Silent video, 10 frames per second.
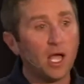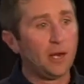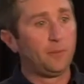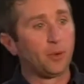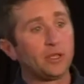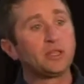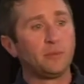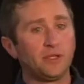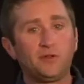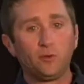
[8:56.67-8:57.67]
and bring
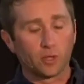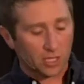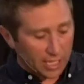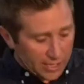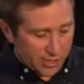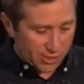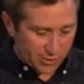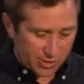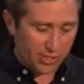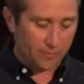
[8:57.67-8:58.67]
them into
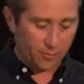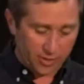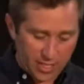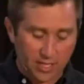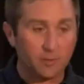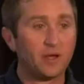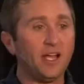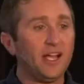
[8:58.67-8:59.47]
relationship with him.